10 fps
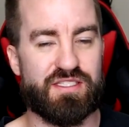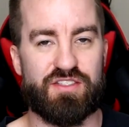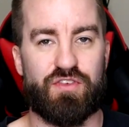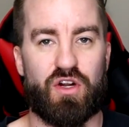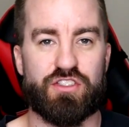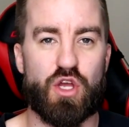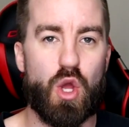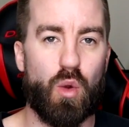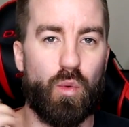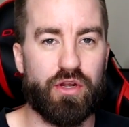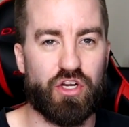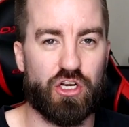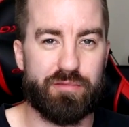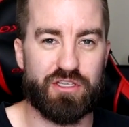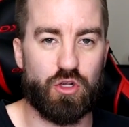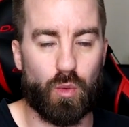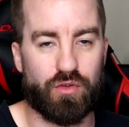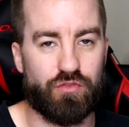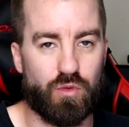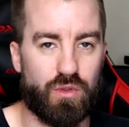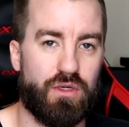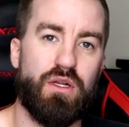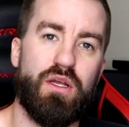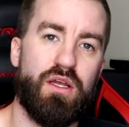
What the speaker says: as far as what you're going to be going for